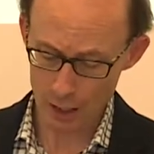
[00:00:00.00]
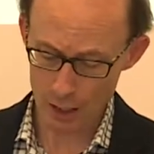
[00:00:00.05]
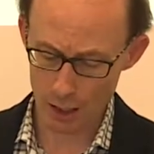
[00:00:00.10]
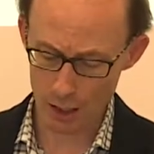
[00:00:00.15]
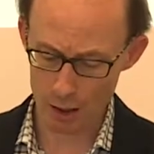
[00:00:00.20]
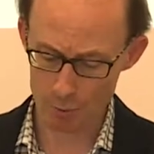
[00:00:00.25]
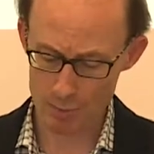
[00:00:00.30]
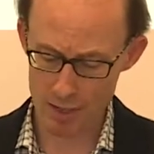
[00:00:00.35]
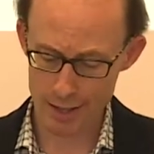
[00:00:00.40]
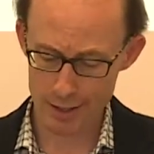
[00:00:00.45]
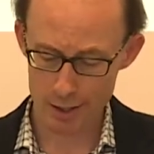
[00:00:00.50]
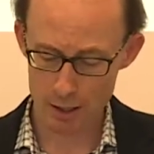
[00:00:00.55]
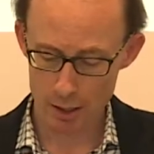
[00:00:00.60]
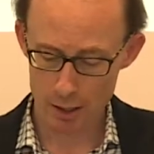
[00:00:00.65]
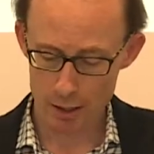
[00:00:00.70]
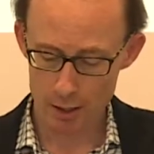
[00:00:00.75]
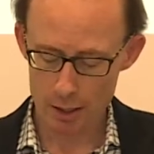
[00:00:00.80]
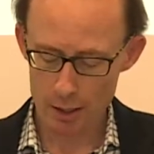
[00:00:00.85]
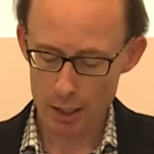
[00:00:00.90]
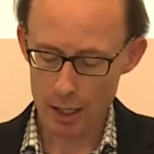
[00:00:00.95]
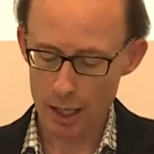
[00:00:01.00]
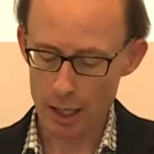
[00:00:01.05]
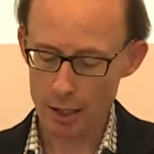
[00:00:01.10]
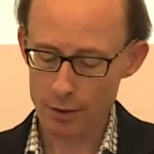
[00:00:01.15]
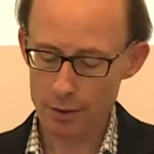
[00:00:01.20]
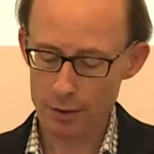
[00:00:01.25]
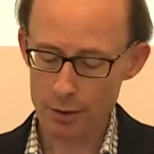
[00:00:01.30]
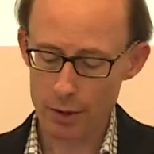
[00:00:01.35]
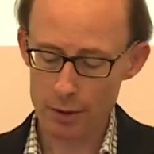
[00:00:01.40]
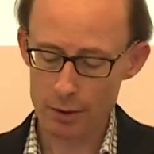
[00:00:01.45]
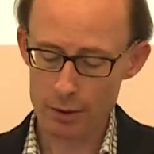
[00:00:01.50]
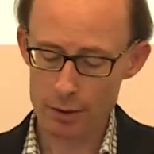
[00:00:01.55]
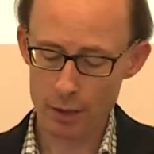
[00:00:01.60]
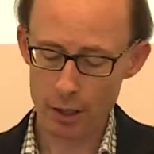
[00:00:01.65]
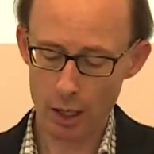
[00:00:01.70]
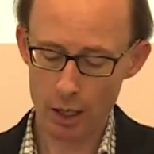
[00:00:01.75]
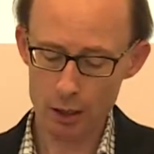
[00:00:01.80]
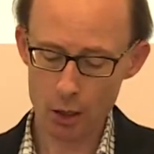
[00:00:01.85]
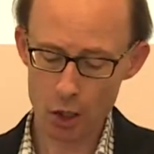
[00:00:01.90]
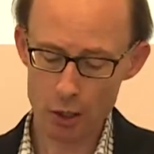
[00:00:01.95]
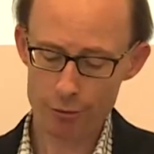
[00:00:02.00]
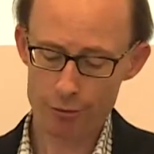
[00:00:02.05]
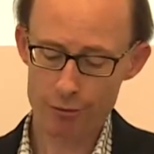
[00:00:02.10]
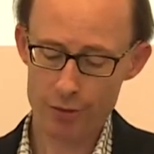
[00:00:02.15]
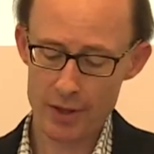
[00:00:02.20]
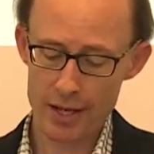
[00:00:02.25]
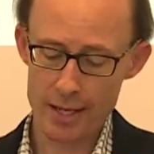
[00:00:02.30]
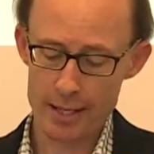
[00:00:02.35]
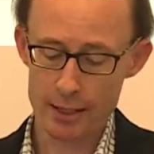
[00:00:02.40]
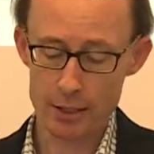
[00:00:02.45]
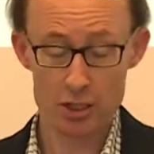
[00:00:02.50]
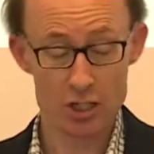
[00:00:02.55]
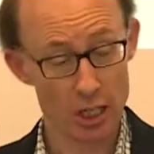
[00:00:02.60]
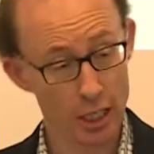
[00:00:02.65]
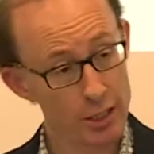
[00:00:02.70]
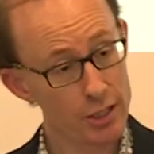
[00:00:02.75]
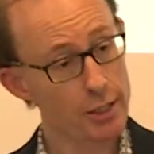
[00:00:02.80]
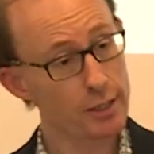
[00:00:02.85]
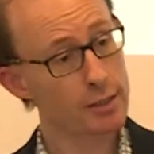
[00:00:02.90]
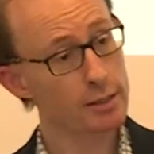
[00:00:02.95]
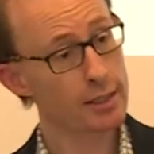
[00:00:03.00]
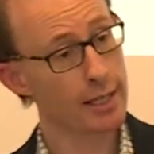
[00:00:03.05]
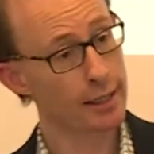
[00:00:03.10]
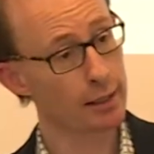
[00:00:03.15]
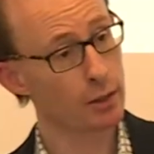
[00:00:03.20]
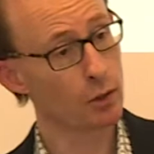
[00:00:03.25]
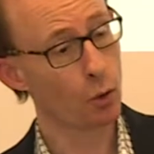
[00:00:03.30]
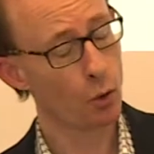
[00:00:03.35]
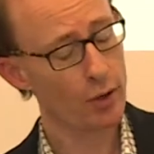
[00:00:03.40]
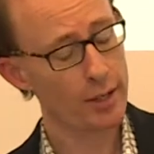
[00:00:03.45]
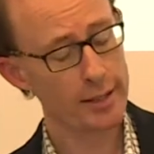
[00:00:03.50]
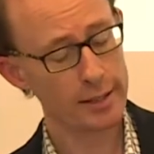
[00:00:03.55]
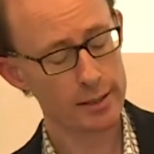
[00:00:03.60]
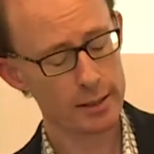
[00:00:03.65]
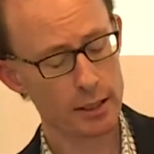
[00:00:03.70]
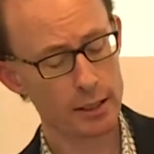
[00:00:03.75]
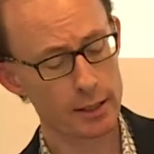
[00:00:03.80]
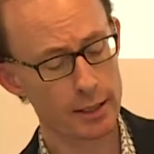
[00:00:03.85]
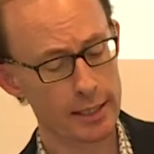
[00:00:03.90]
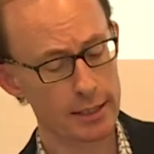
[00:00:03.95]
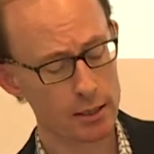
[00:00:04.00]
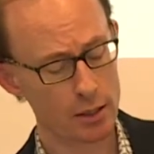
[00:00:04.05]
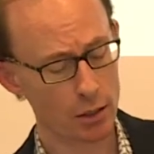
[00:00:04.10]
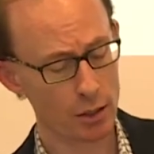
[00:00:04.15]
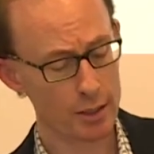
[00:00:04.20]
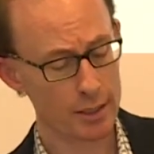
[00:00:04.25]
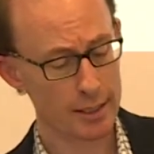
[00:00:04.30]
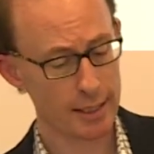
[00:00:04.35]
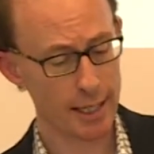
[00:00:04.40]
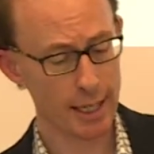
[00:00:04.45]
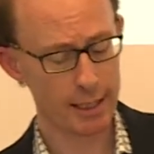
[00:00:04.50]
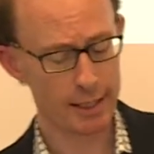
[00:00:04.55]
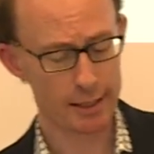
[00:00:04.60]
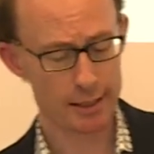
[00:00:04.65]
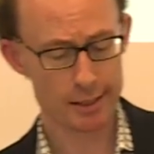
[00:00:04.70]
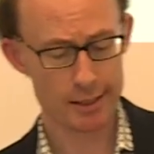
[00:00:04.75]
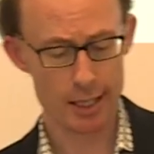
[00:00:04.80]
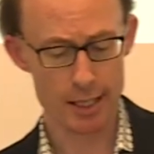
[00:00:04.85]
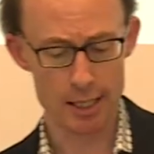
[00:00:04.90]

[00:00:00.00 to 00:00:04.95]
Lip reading: A lot of the judges and lawyers in these non-state